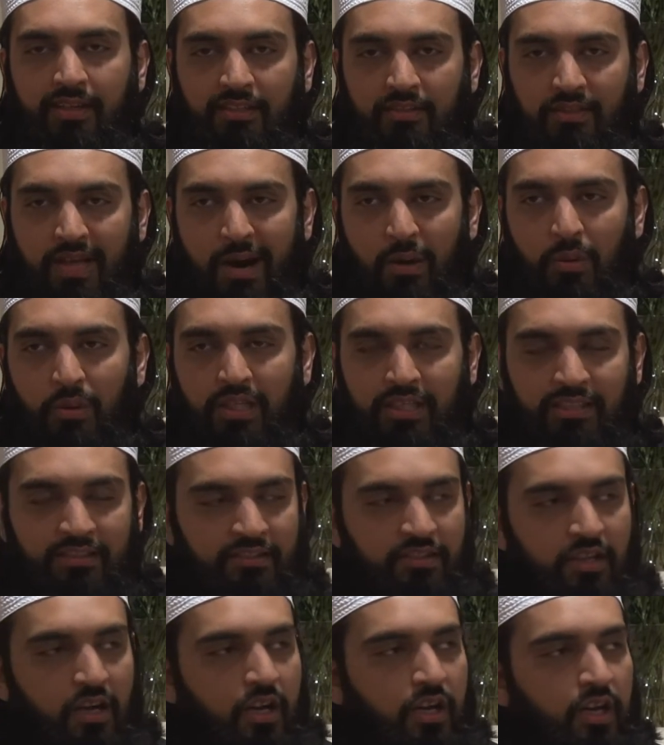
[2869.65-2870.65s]
round and
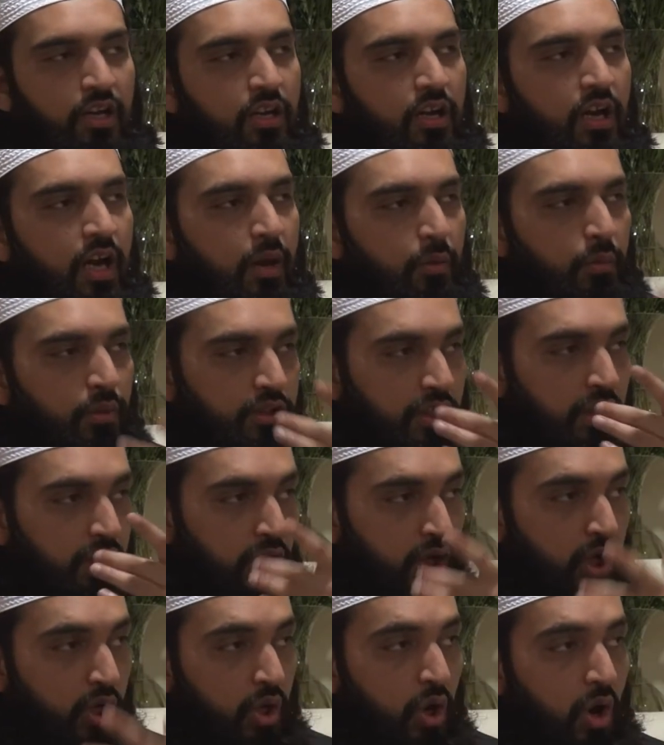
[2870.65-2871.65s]
circular, it
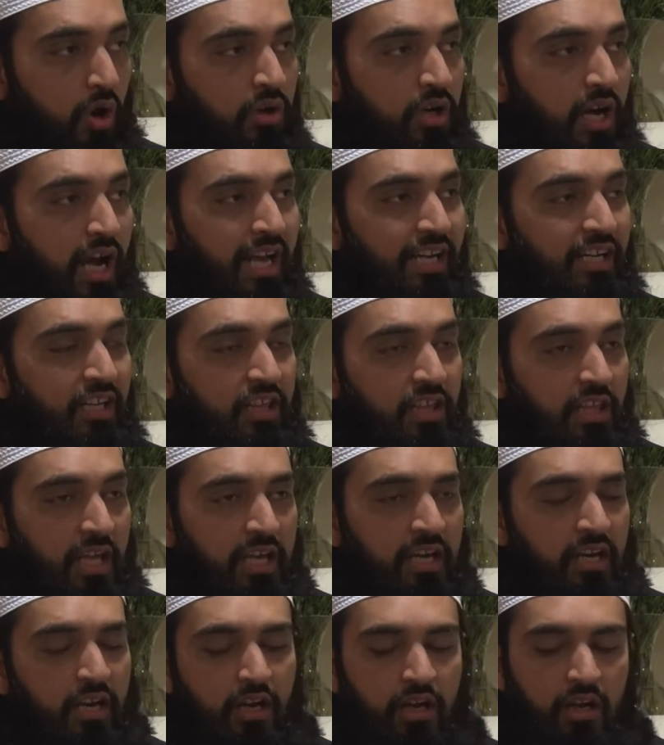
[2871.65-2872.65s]
wasn't long and
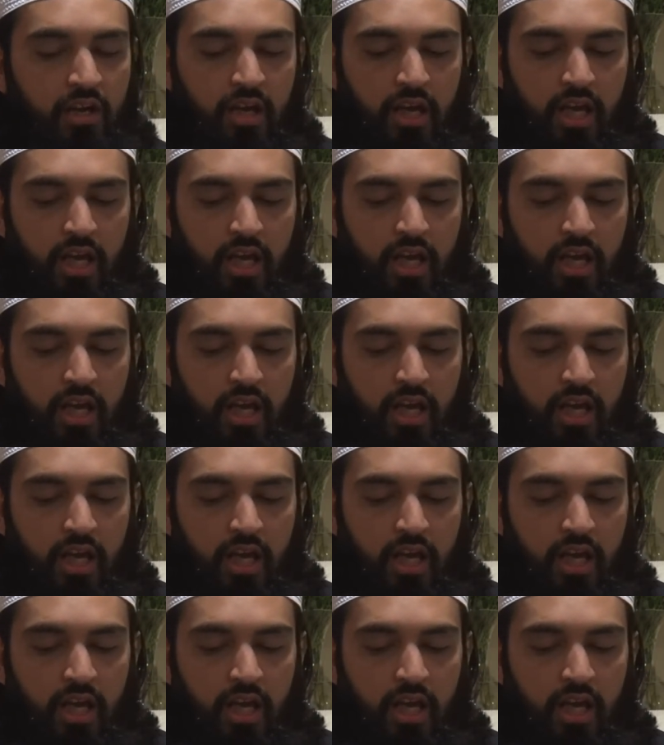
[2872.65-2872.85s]
thin,